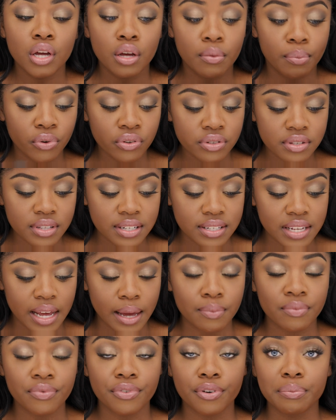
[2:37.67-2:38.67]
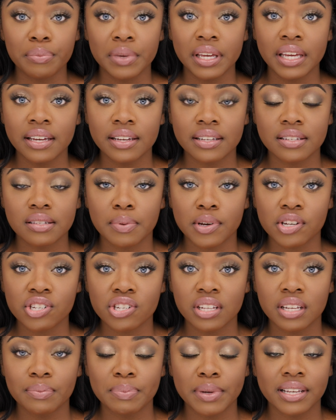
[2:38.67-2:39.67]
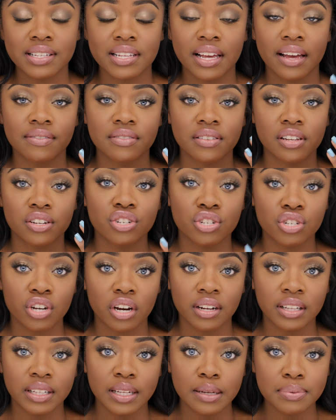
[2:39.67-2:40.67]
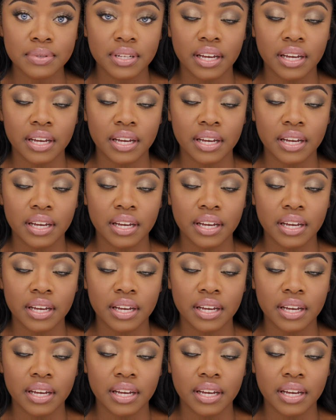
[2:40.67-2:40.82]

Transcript: Most of the time for me, especially because I have such dark lips,